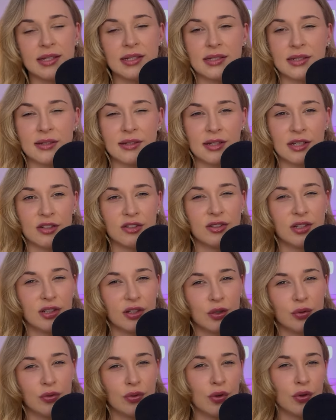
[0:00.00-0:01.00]
the decision that
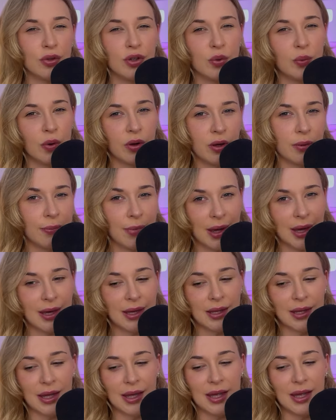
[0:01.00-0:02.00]
you know you want to
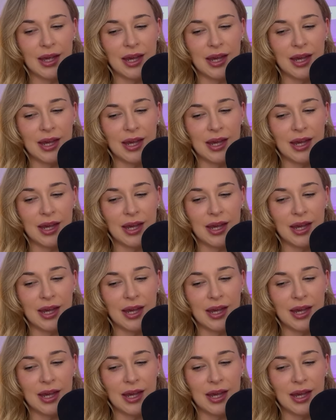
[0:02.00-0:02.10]
make.